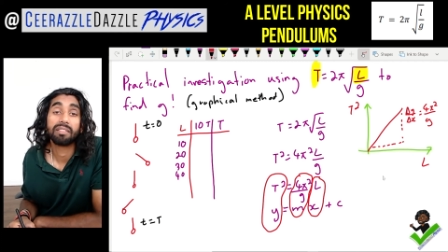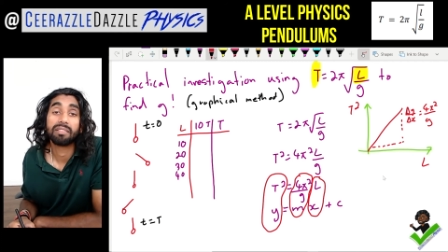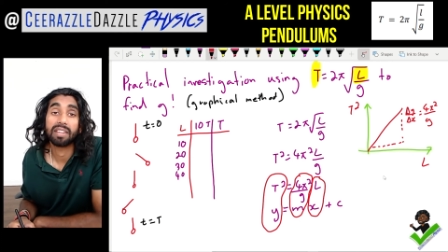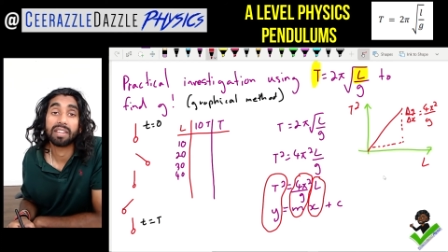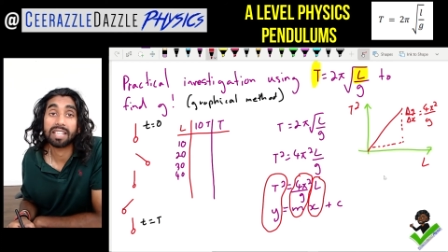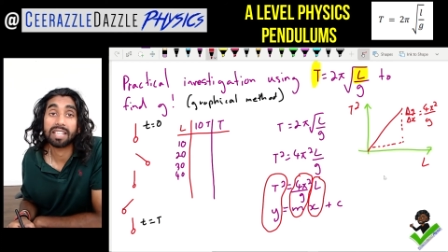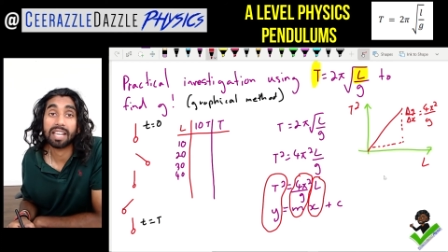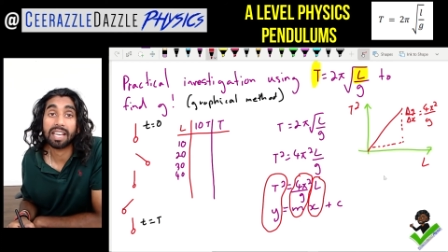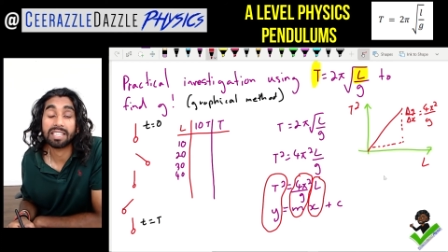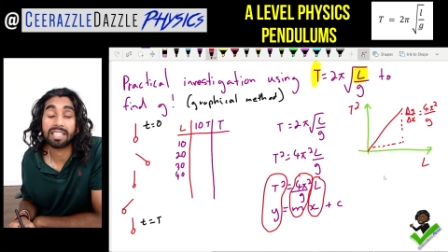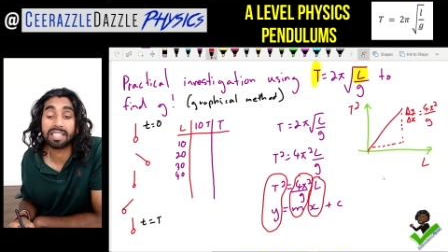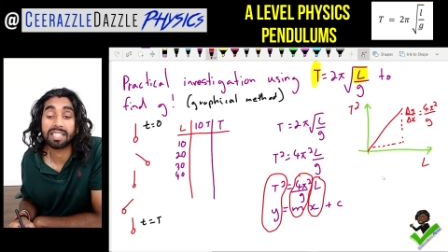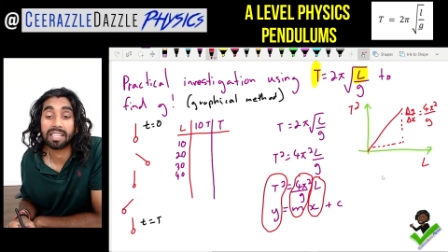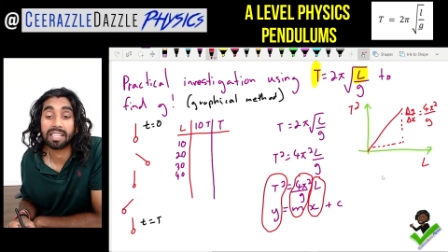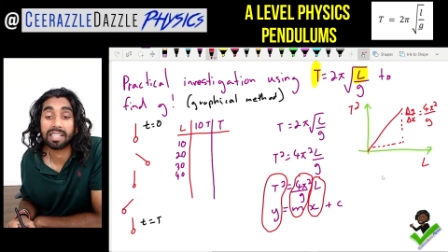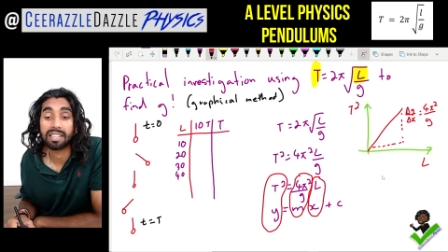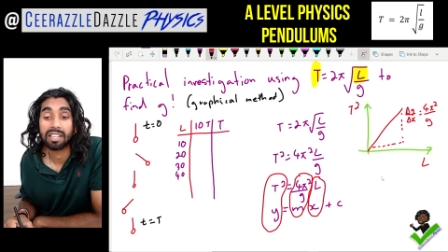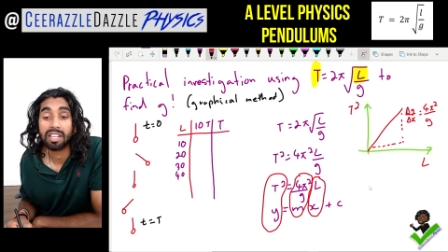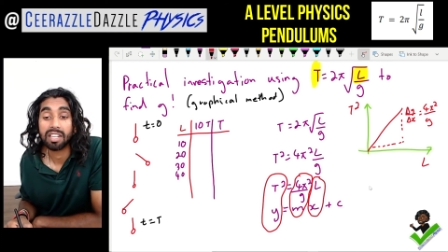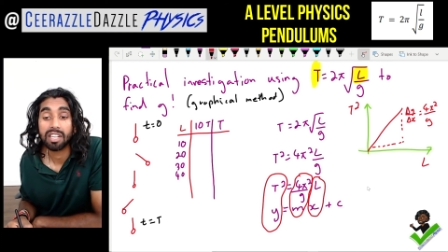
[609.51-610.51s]

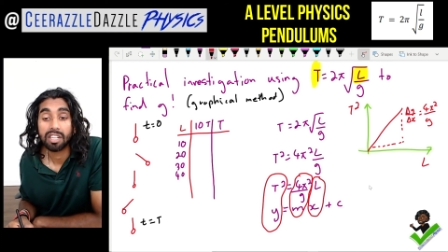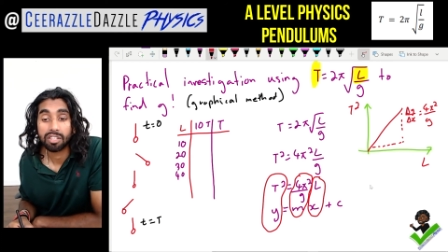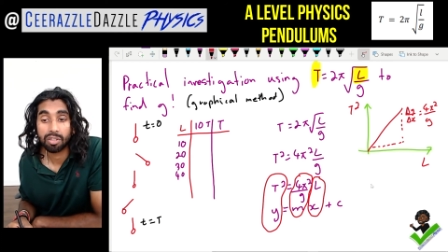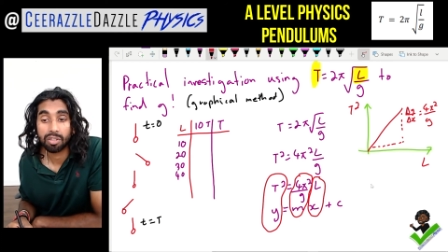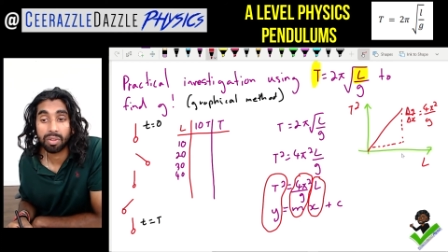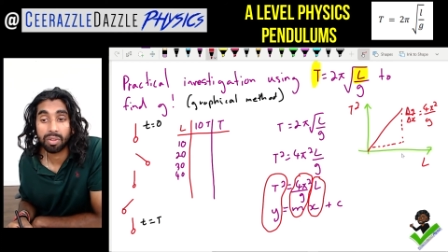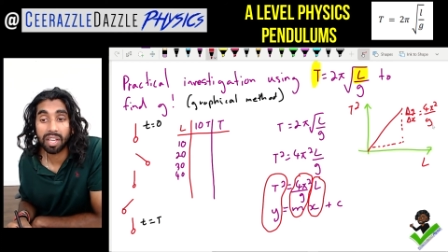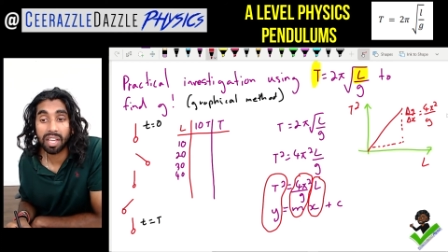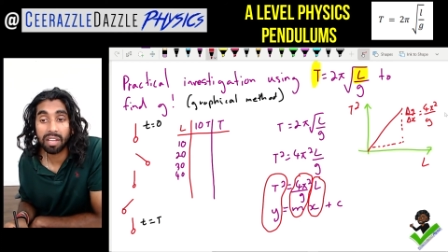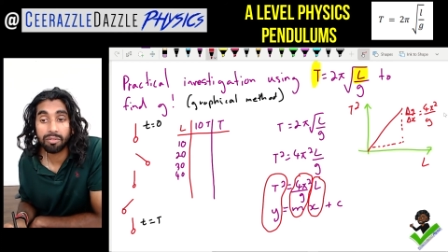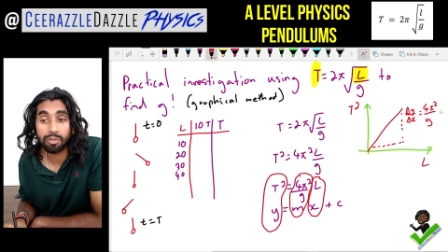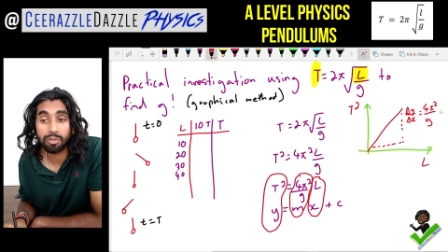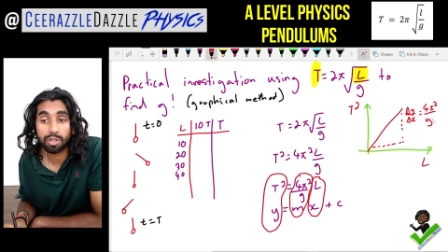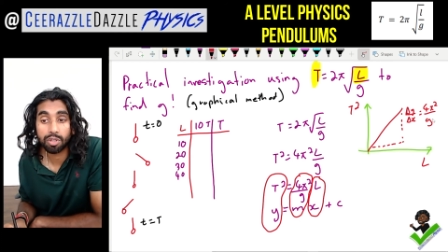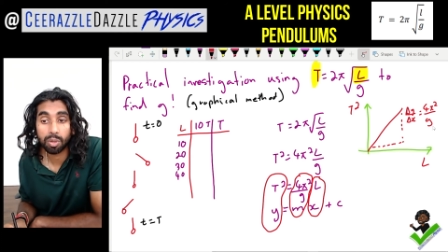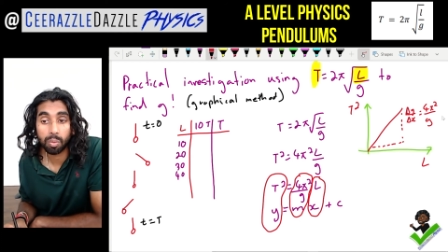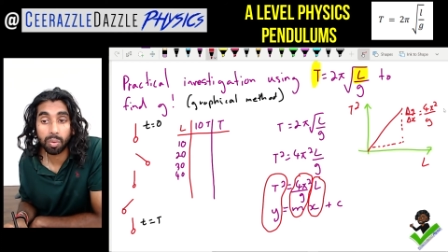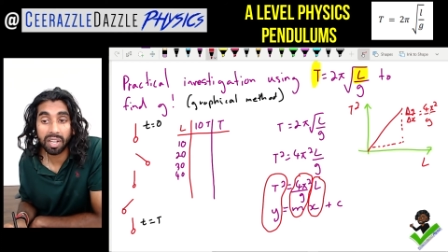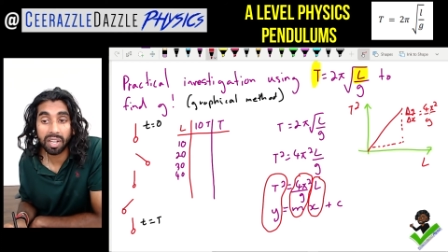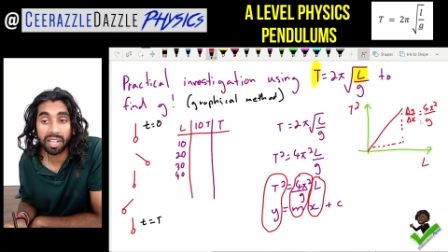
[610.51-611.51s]
Fantastic. So therefore,
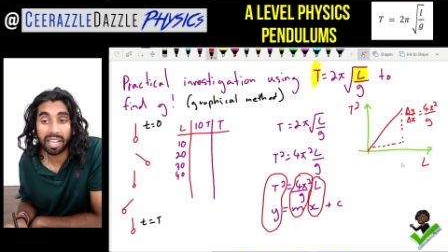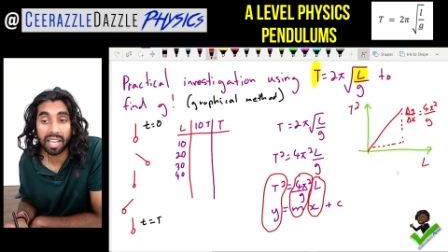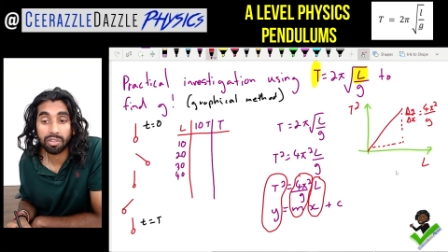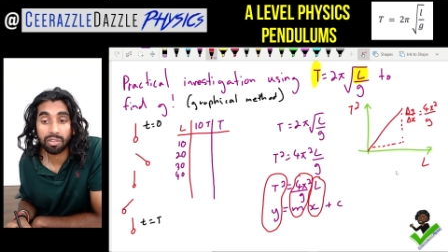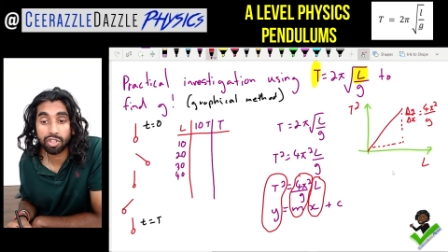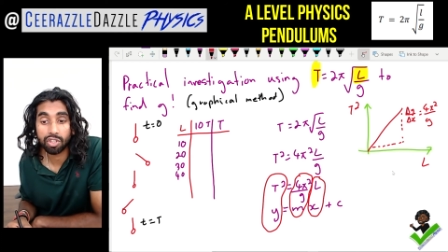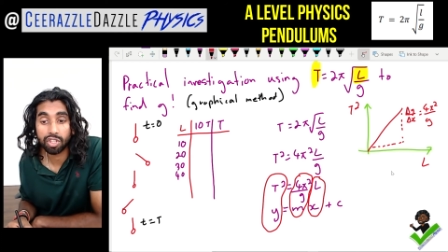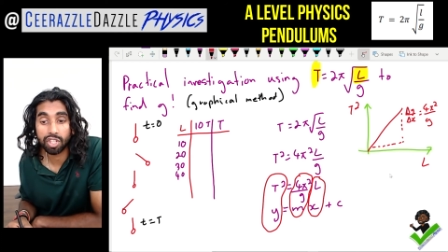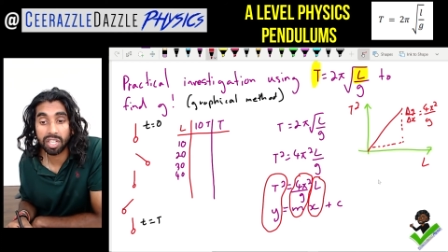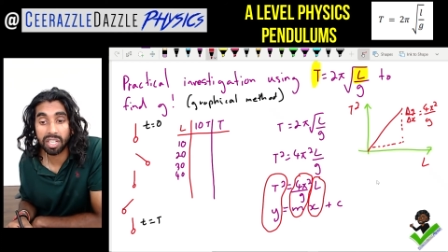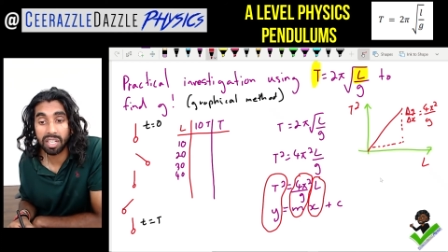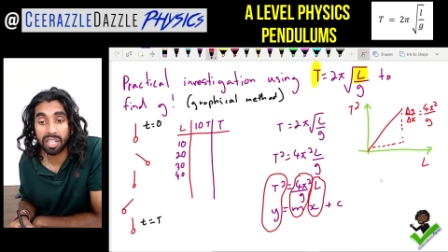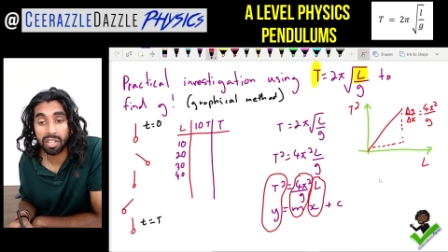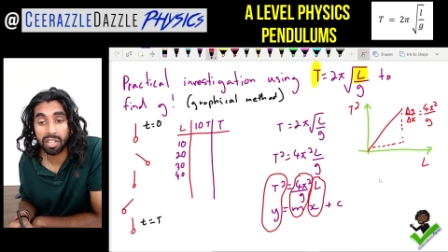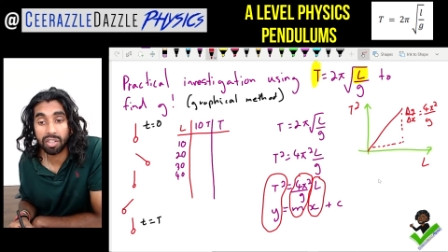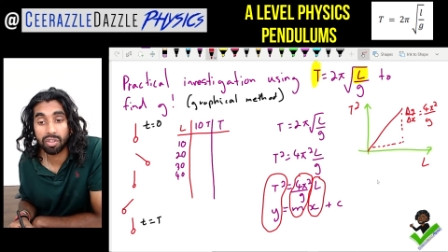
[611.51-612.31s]
to work out g,